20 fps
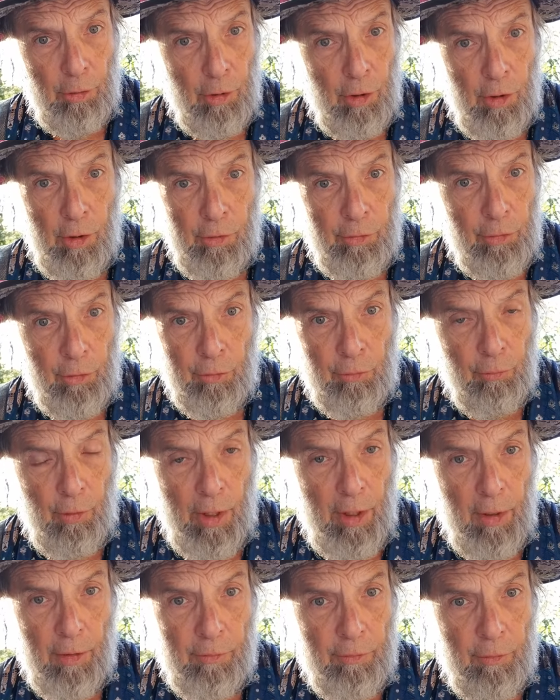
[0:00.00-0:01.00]
all year
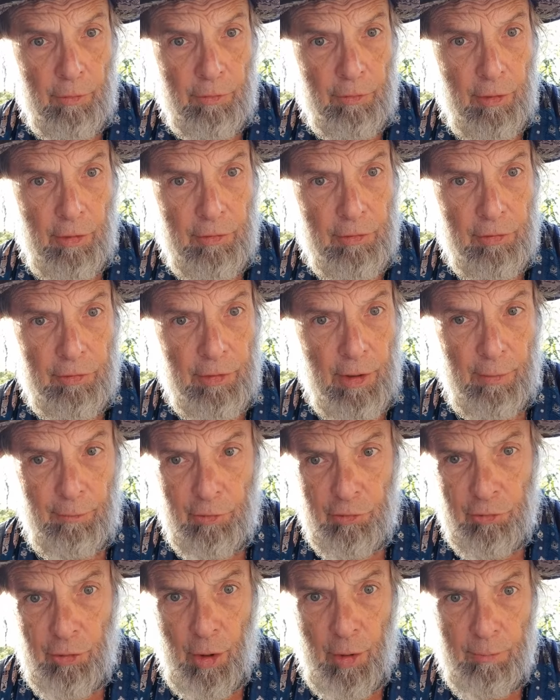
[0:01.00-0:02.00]
round. They just never
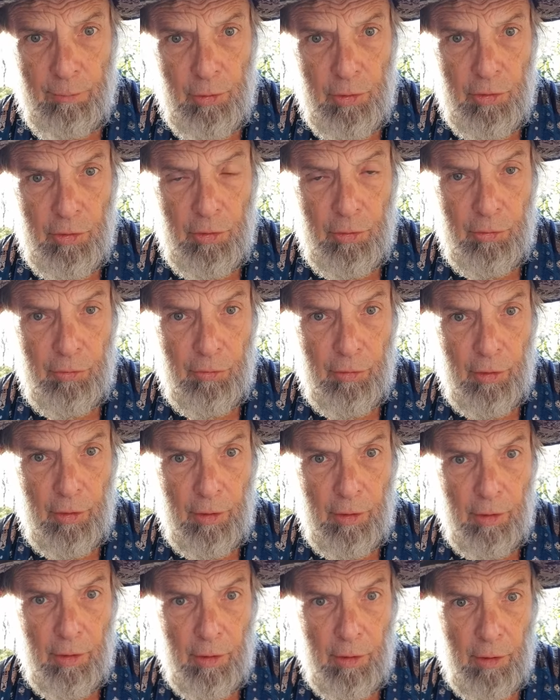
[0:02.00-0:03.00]
stop producing.
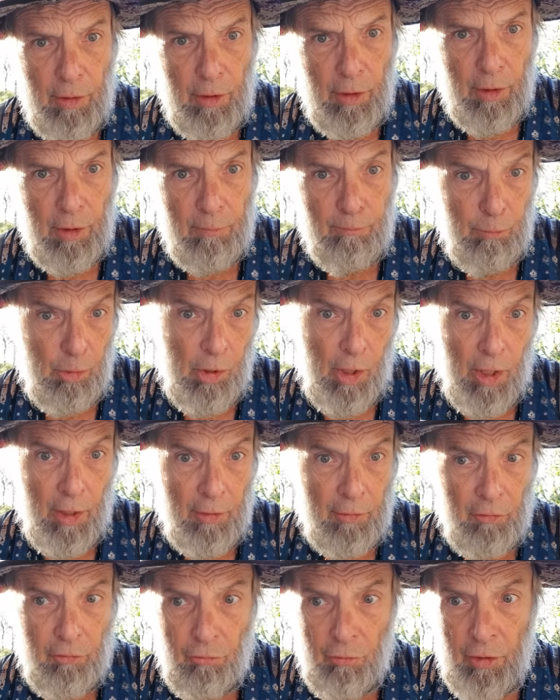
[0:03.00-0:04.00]
And
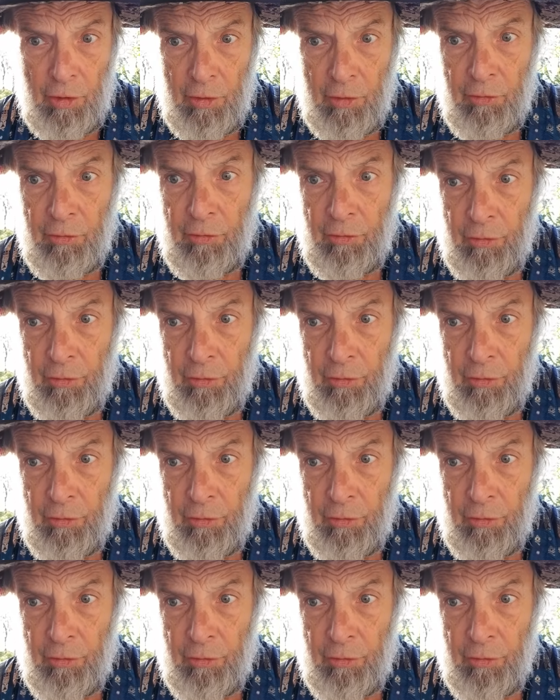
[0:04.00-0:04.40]
banana trees.